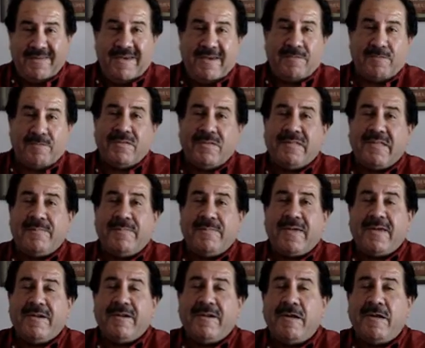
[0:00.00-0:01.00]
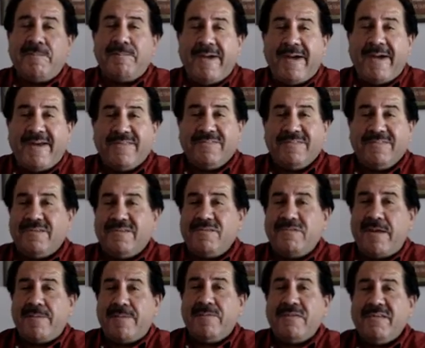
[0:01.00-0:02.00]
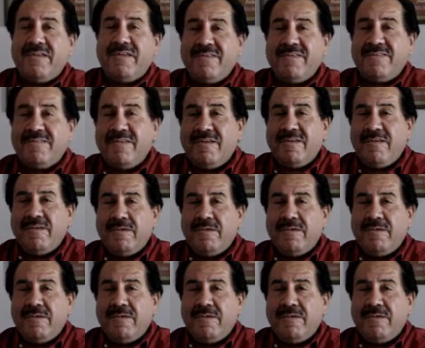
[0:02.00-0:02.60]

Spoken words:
At one time they had all passed the driving test.